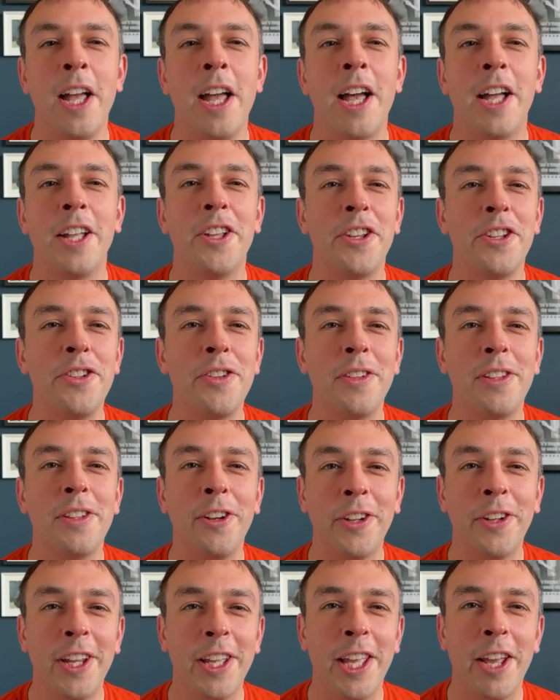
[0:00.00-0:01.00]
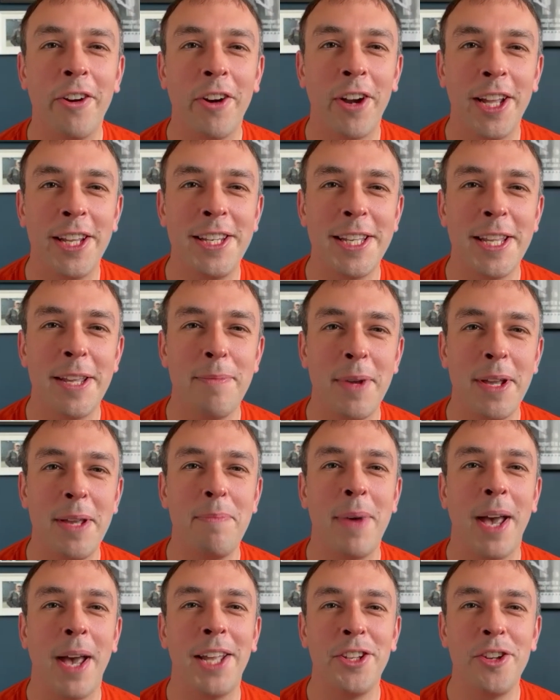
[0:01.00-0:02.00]
And you're looking at your IMDb
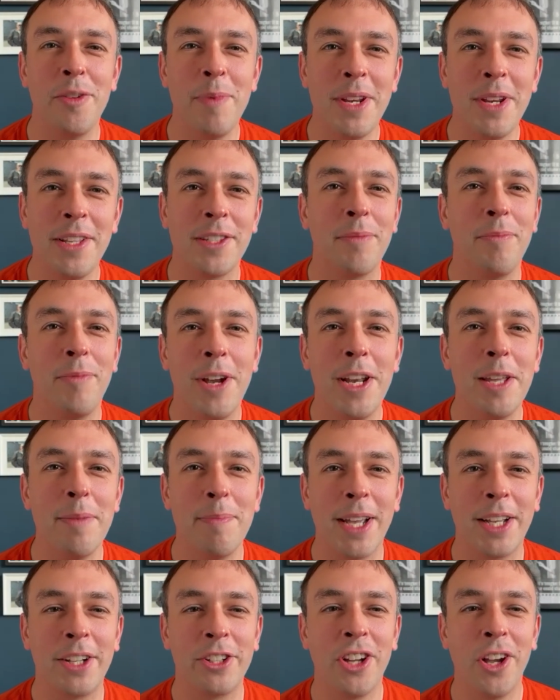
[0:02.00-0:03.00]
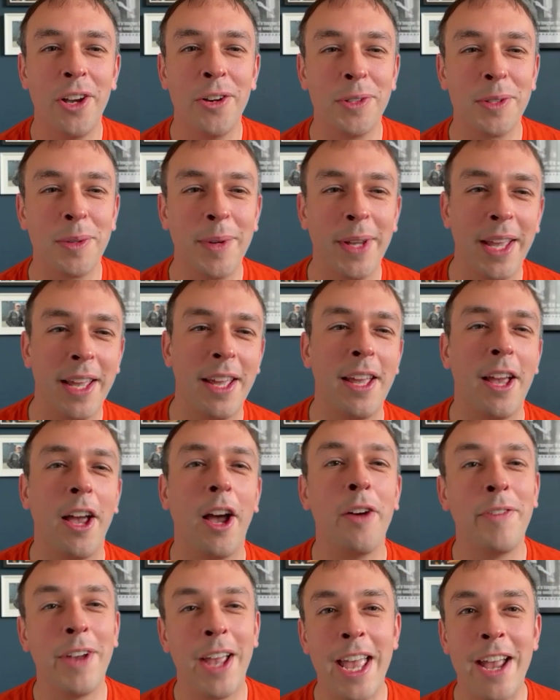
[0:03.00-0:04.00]
page. You've been in some really big shows, I mean,
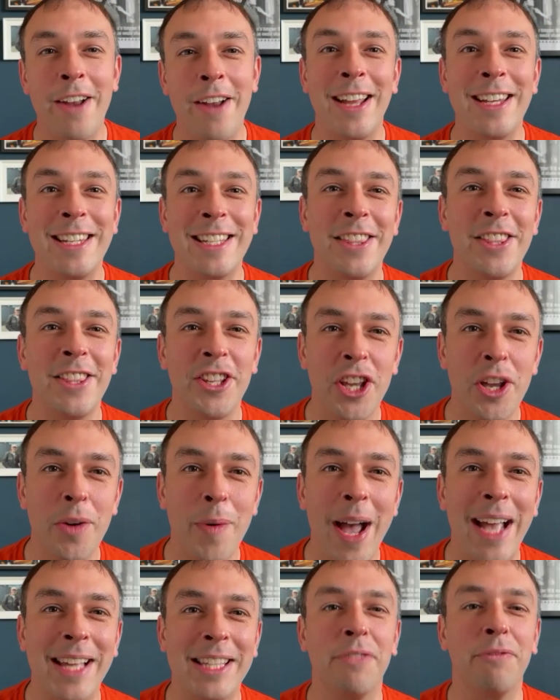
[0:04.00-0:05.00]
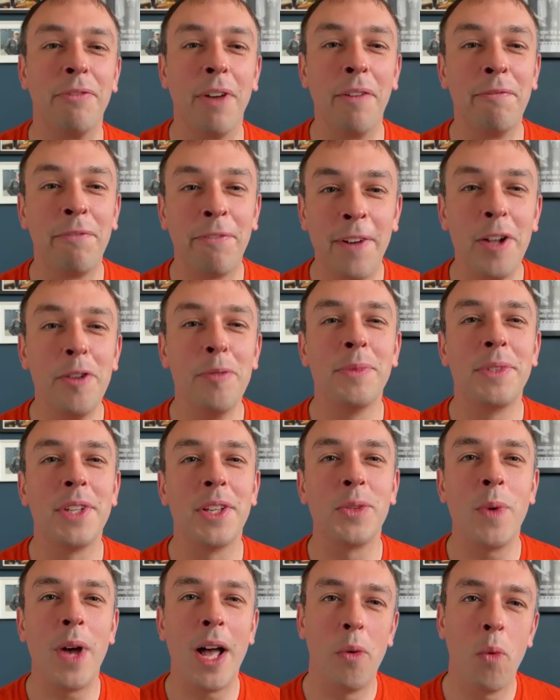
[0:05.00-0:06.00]
over here and in the US and films
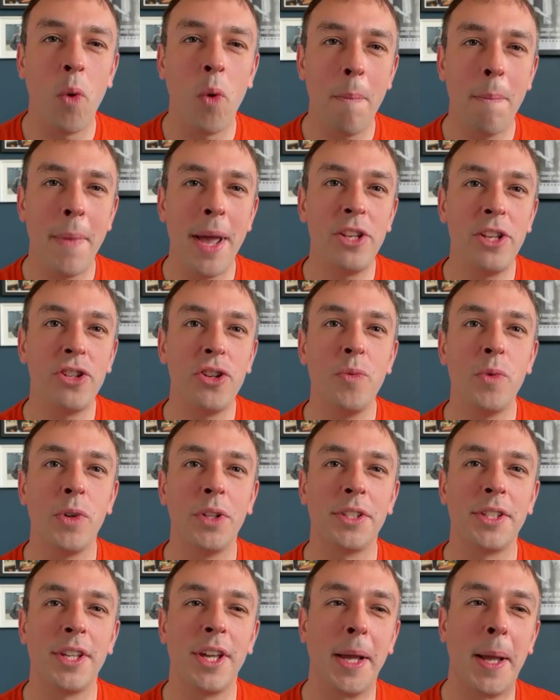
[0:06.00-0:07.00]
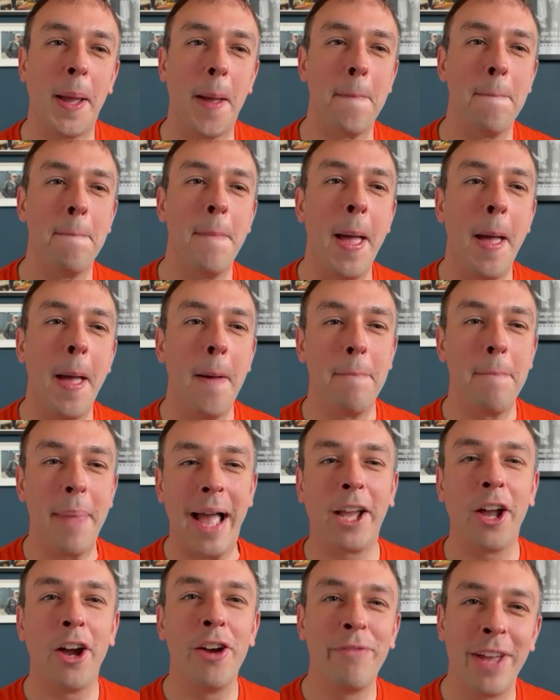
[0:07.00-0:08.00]
as well. What made you want to come
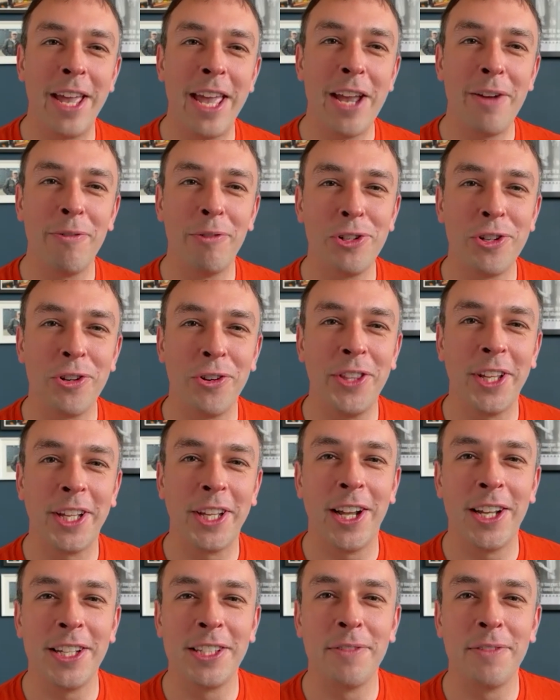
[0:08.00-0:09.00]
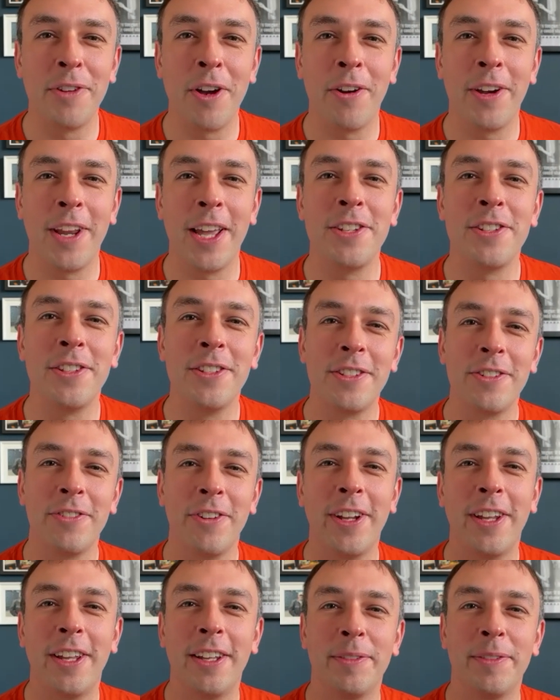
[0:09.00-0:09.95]
back over here and join the cast of Coronation Street?